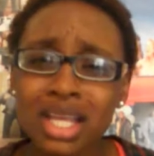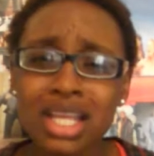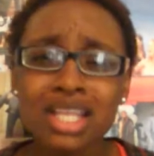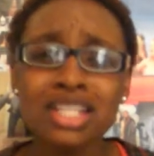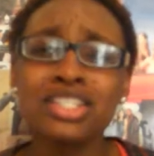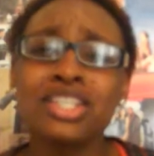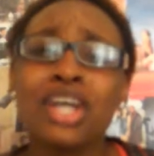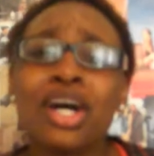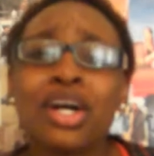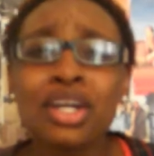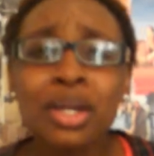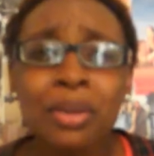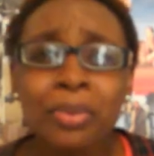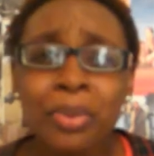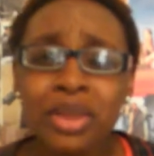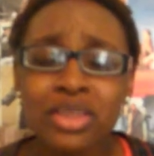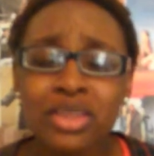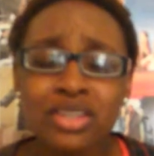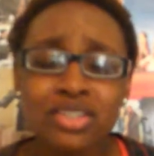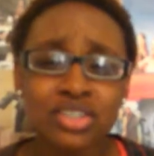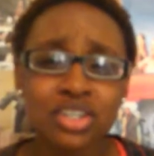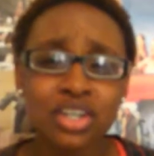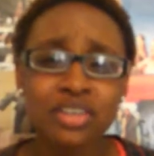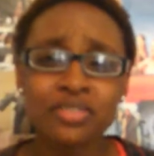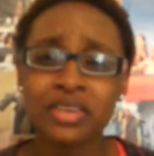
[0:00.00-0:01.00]
tell your
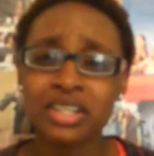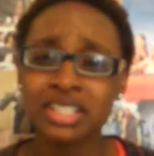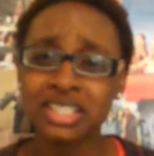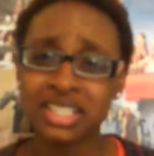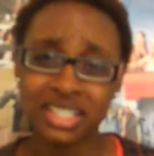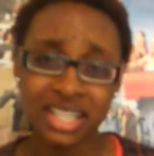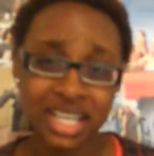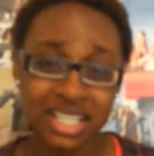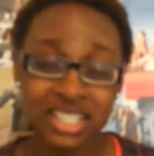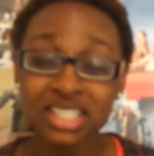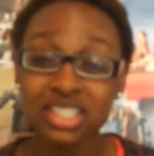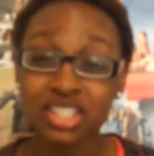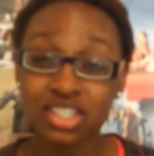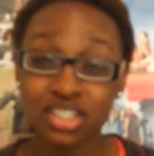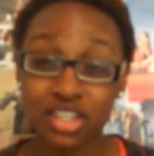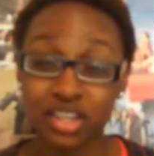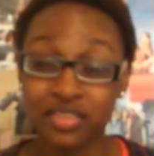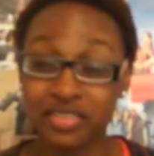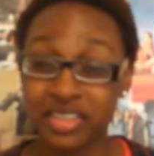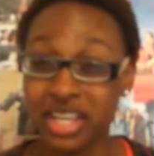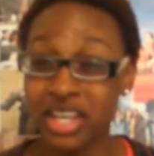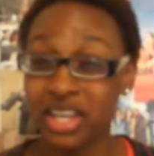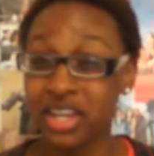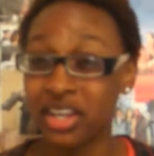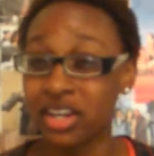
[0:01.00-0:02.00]
brother's girlfriend she doesn't deserve
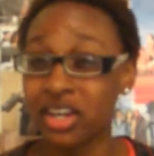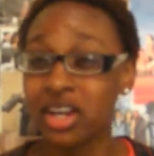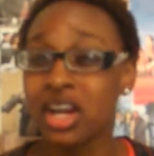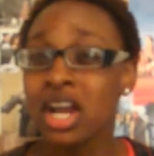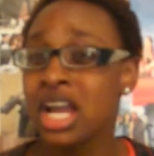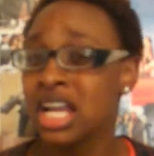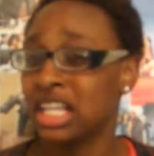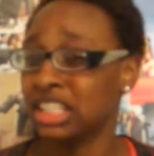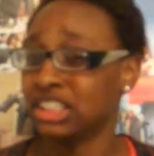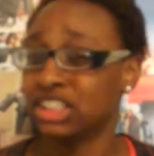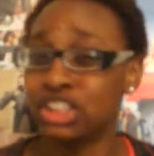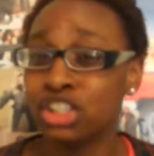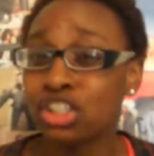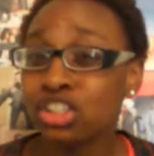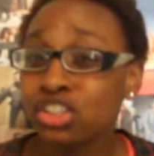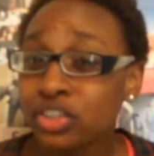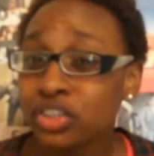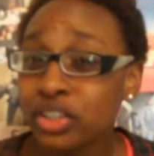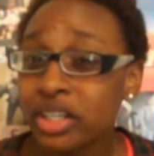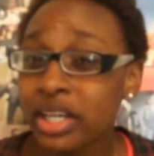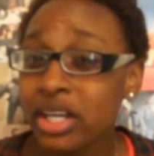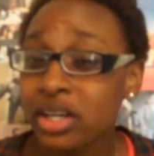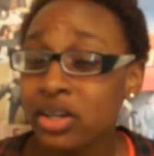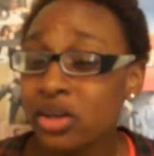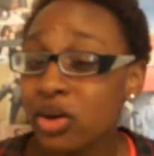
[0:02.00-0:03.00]
to hear children
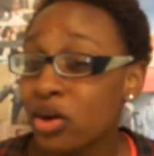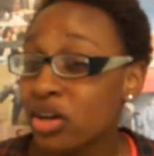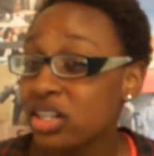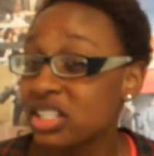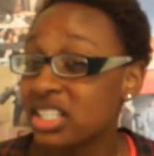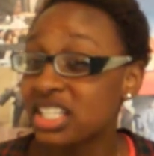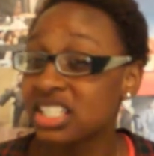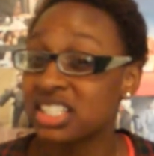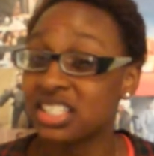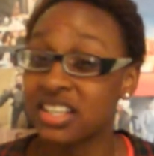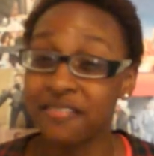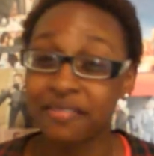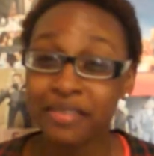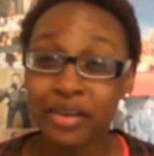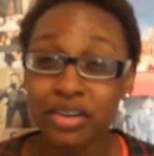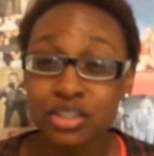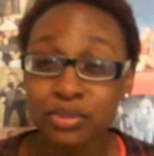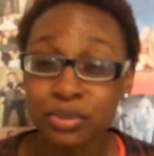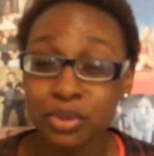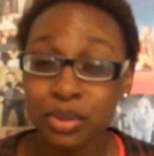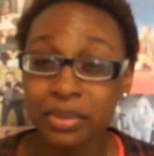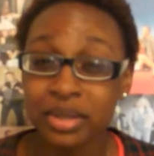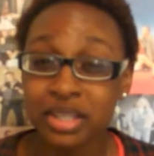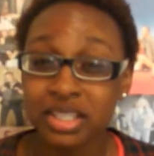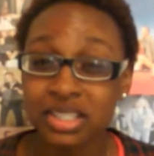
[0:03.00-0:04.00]
giggle or see sunflowers
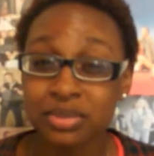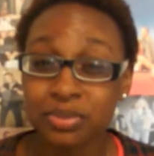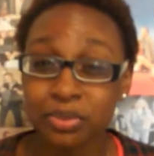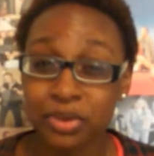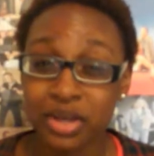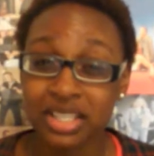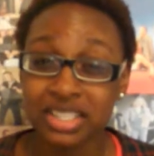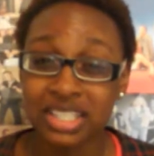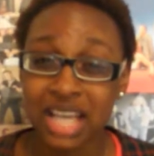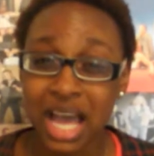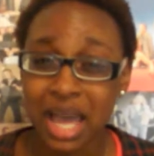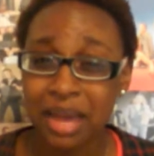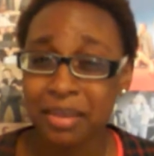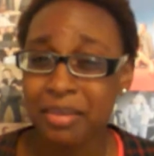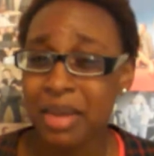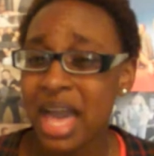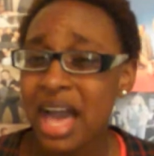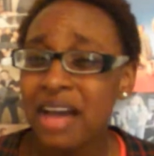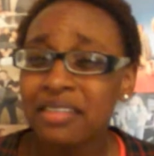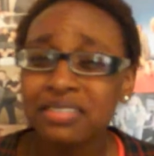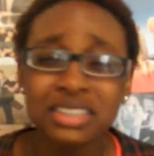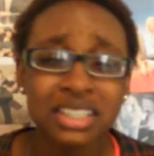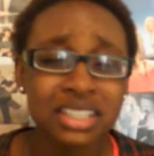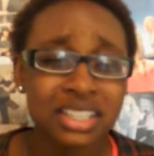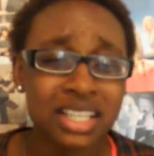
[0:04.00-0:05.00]
bloom in the springtime
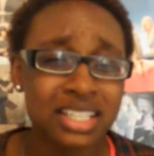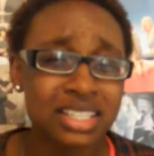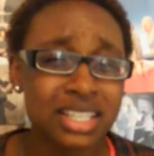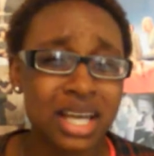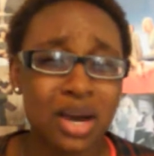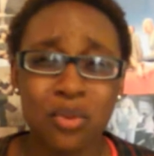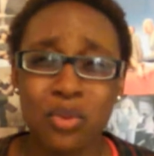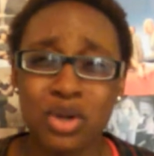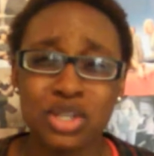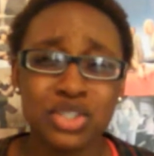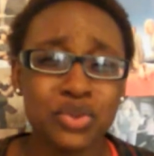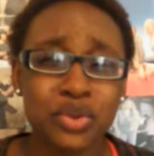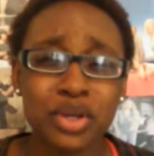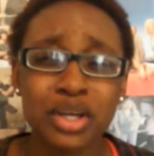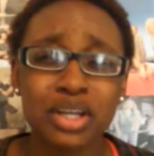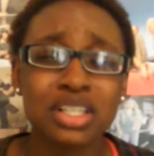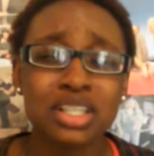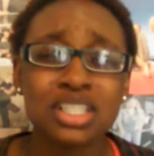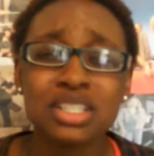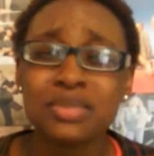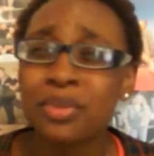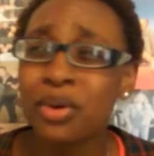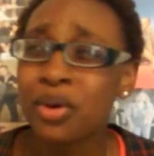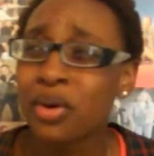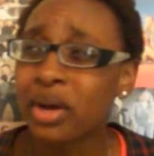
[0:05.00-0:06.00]
if she thinks that One Tree Hill is
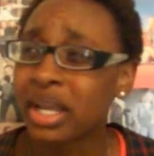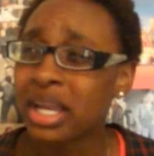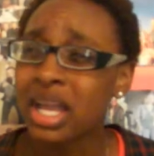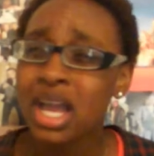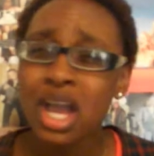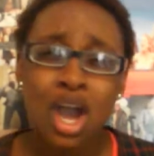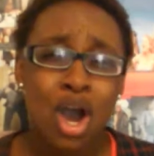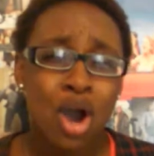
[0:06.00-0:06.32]
boring.